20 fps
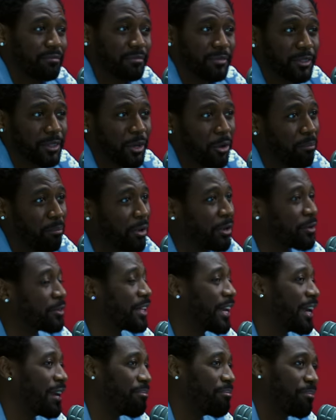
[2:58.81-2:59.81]
you know,
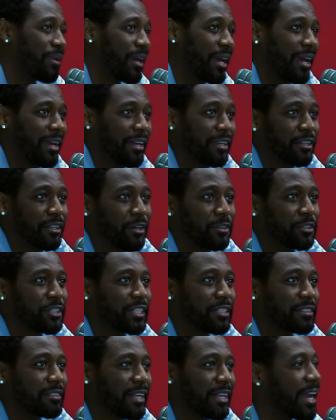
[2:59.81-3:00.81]
birthday, you know,
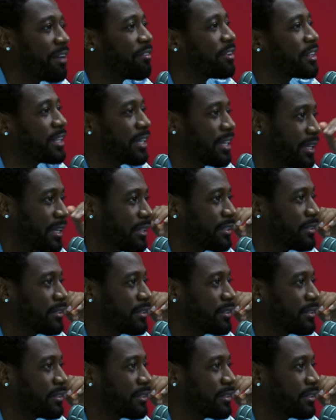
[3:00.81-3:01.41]
just everything.